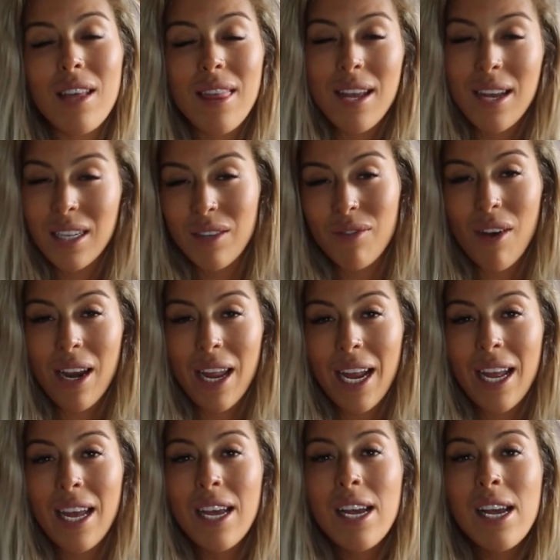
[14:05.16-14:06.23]
that think it's
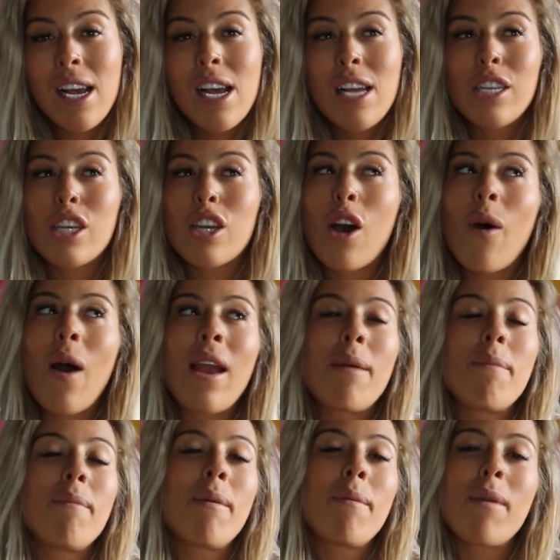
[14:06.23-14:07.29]
funny to go out
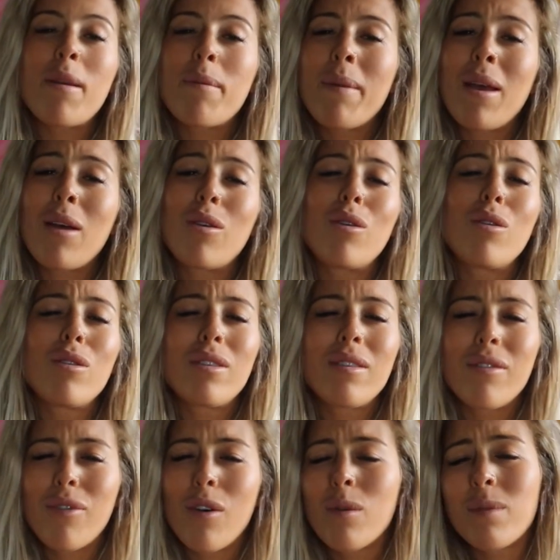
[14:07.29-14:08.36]
and mimic me on all
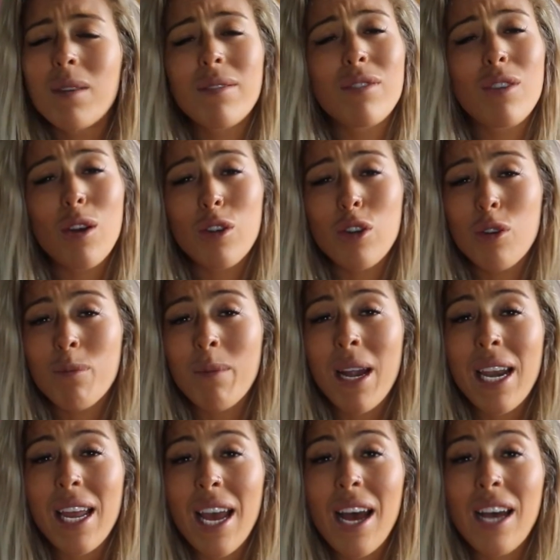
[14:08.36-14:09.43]
forms of social
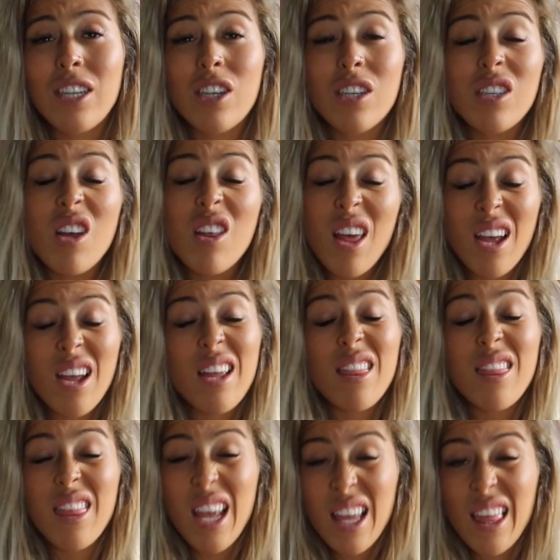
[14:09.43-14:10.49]
media just so they can
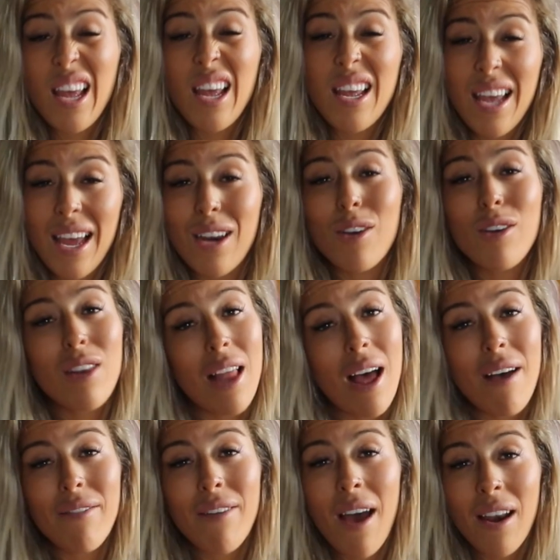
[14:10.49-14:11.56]
think they can get a good
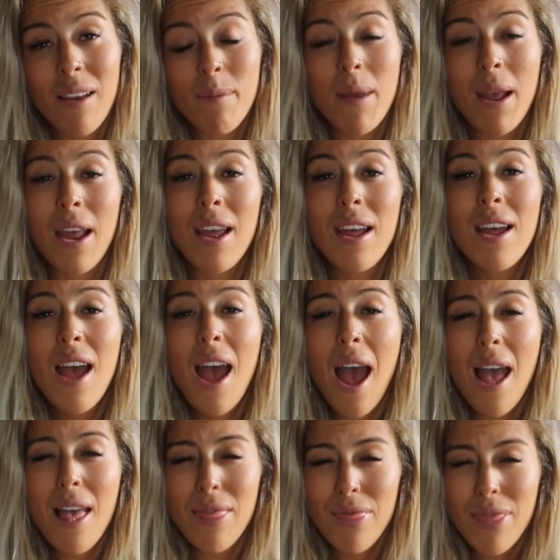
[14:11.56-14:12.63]
laugh out of me
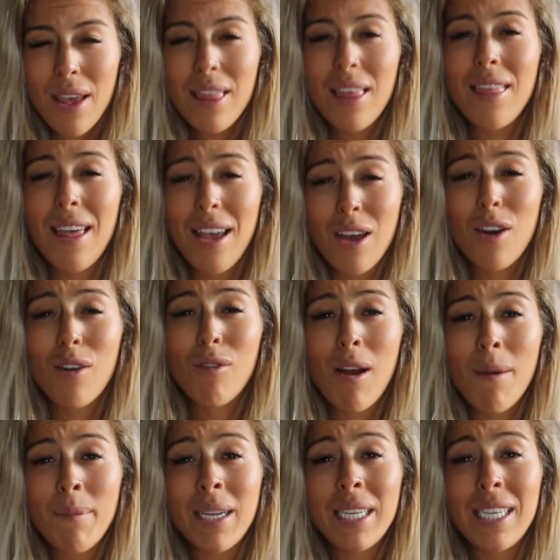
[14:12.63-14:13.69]
and think that they're going to
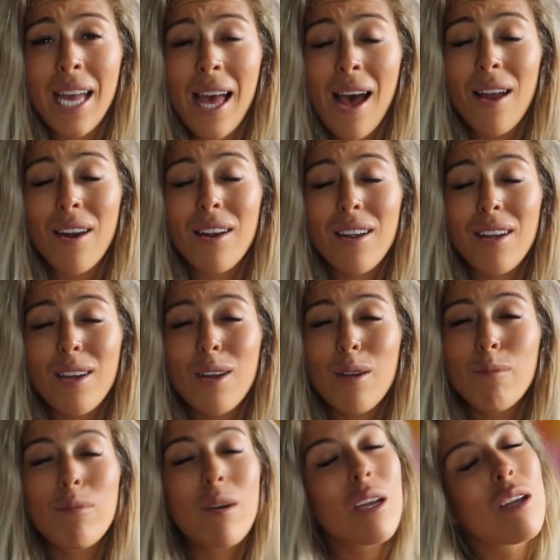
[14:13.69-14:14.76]
run me down.
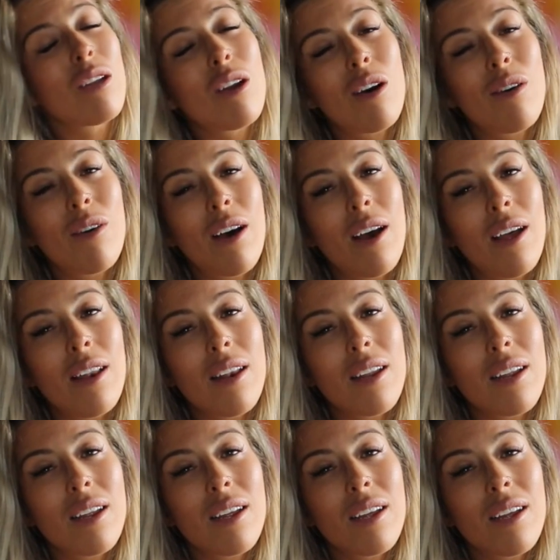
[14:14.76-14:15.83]
But you know what?
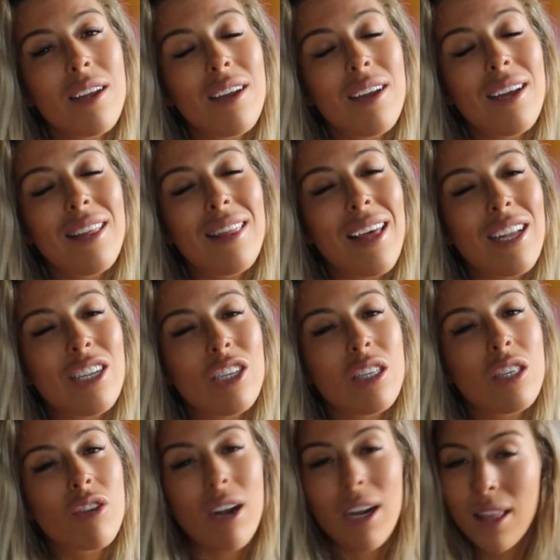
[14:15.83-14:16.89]
That
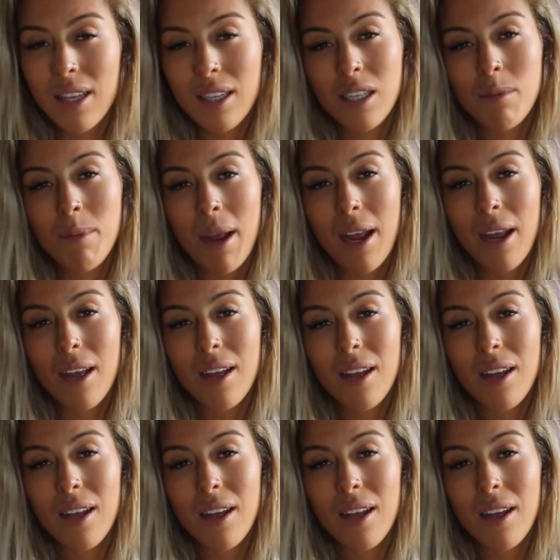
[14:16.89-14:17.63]
just strengthens me.